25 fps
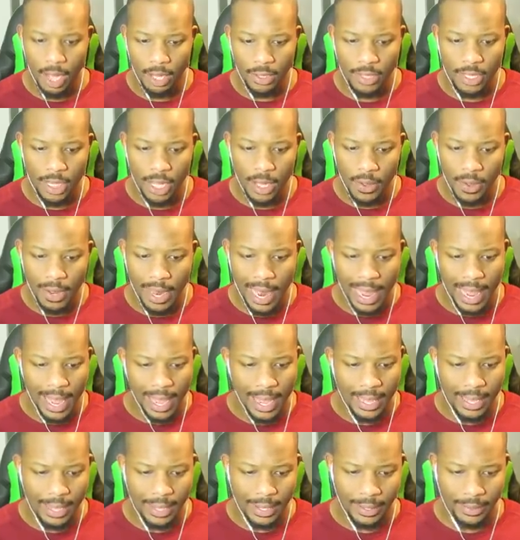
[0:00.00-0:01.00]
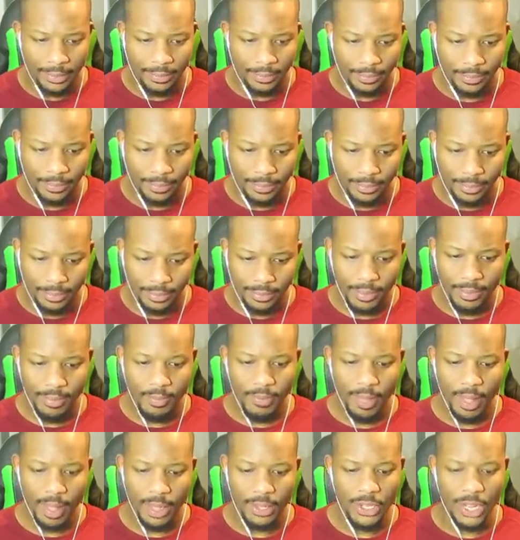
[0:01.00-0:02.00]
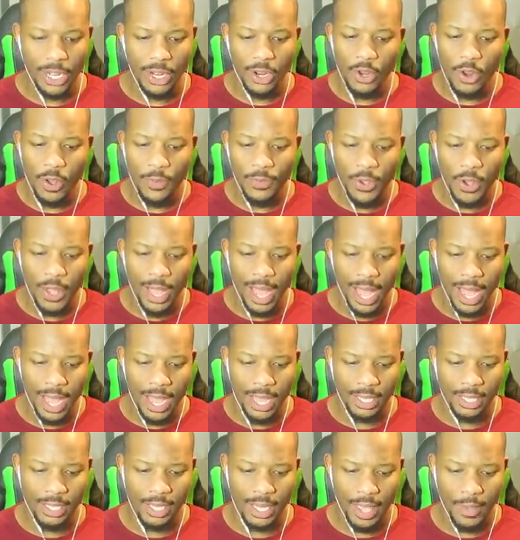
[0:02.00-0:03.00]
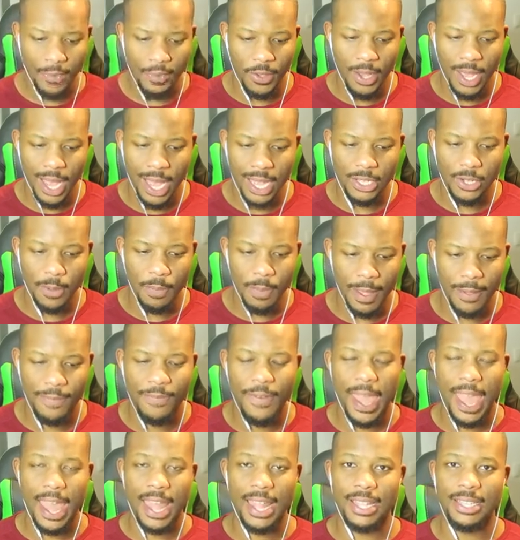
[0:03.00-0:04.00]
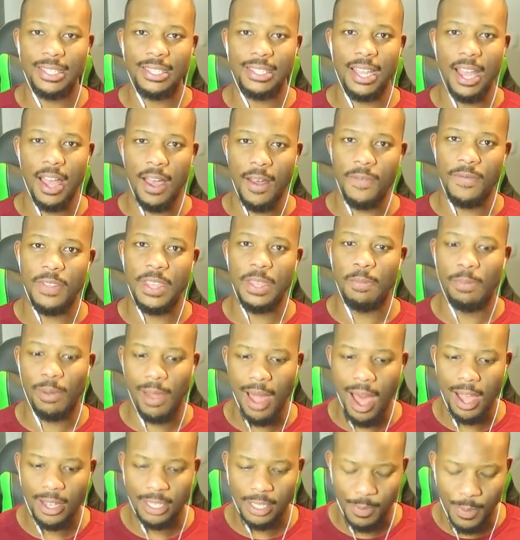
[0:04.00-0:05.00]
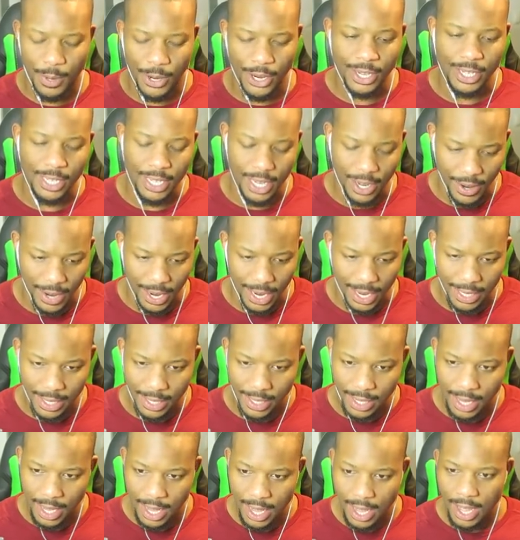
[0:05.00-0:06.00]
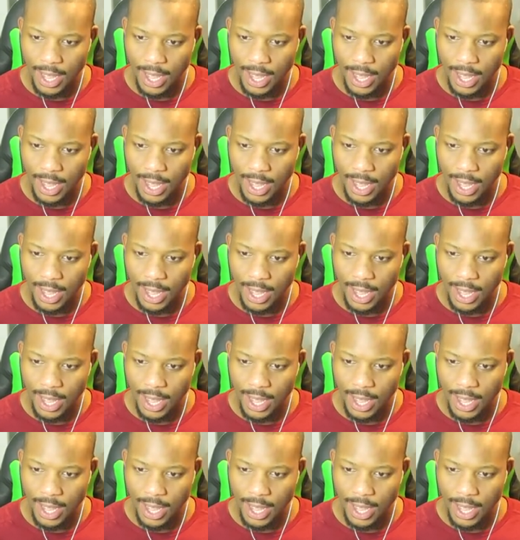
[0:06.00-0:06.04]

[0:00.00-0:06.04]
also like, so I don't know if you guys, if you guys are big fans of the Bloxburg series.